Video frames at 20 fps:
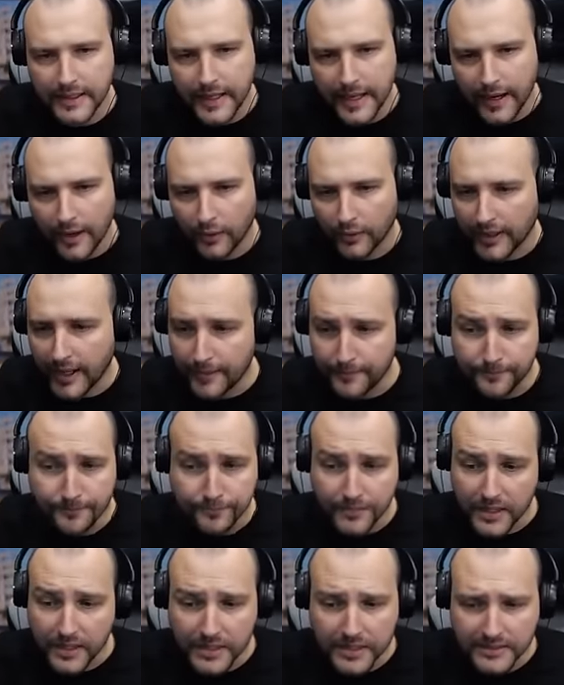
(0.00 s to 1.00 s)
Okay,
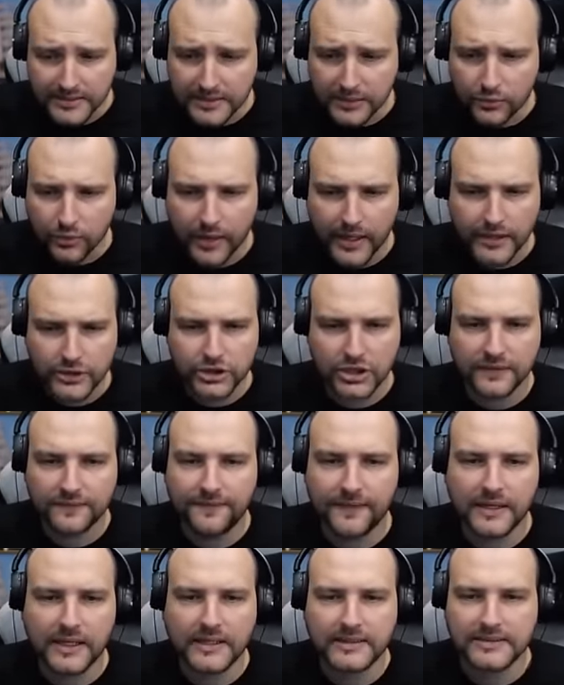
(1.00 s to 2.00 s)
in this situation,
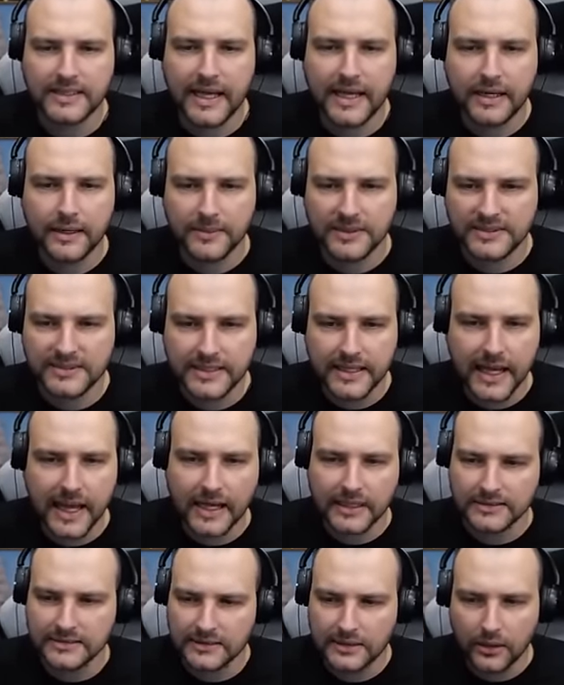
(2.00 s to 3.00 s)
fellas, enemies
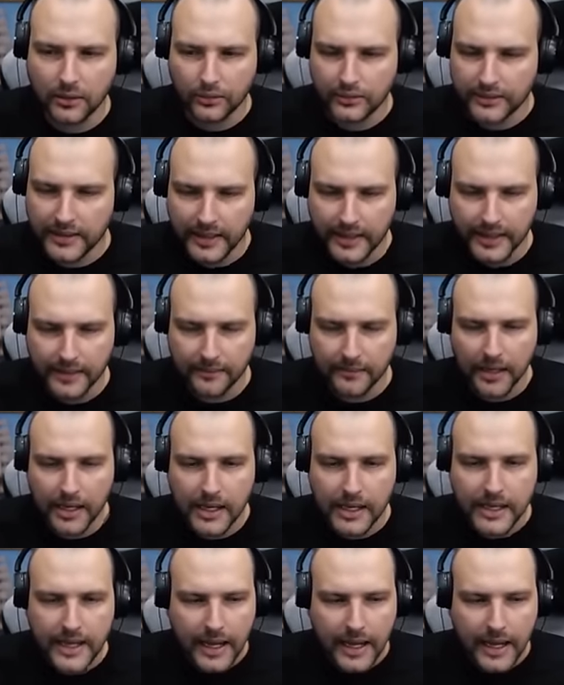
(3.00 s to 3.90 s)
has no team.